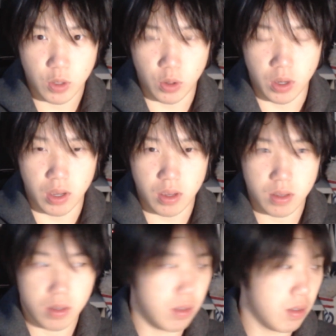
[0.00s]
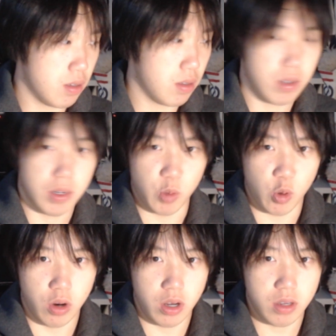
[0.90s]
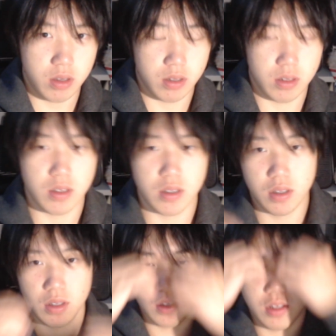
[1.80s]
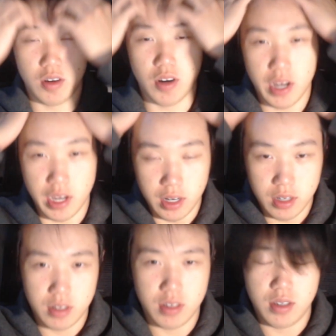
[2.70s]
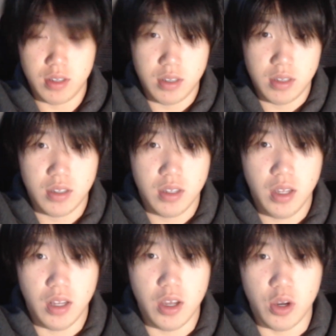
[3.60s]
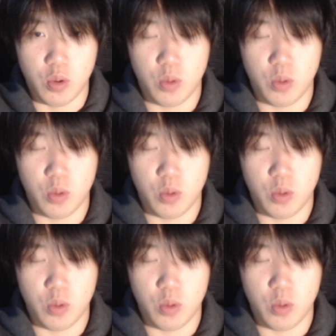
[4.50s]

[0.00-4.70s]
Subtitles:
Okay, I'm recording. All right. Hello.